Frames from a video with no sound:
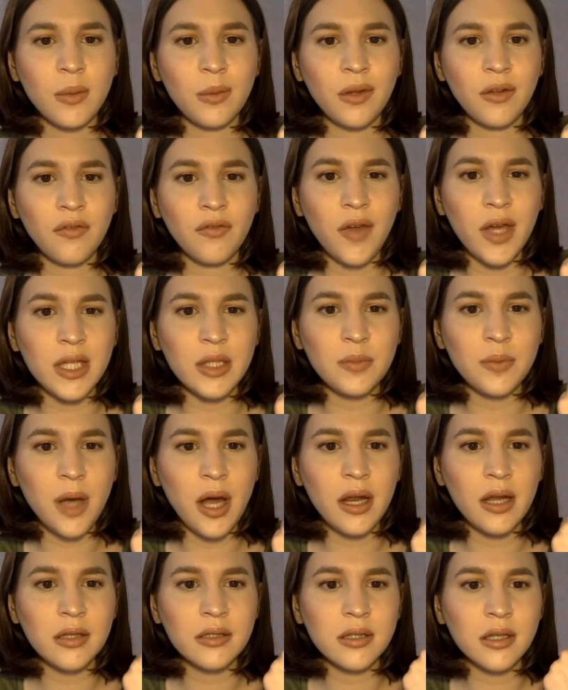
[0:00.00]
up the face
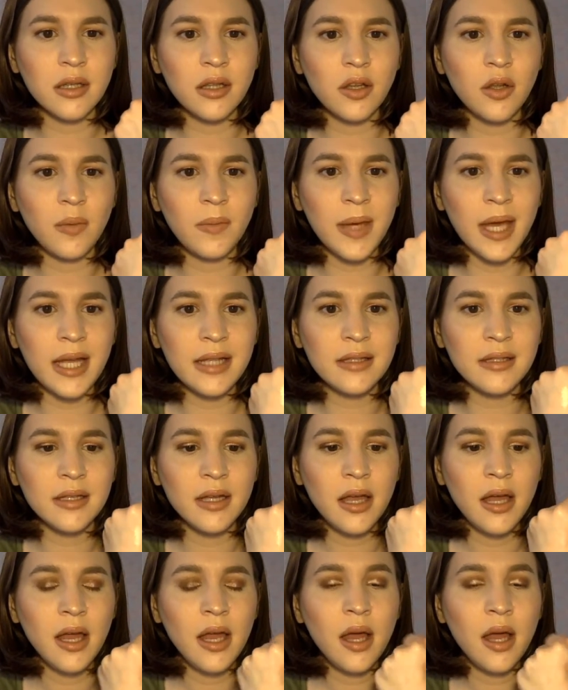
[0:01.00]
products a little bit,